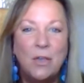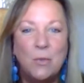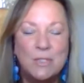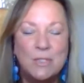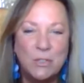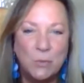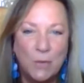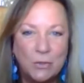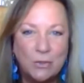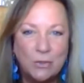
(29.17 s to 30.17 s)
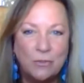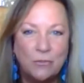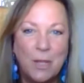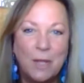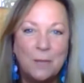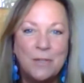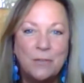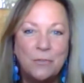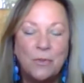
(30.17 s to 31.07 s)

who is the Director of Development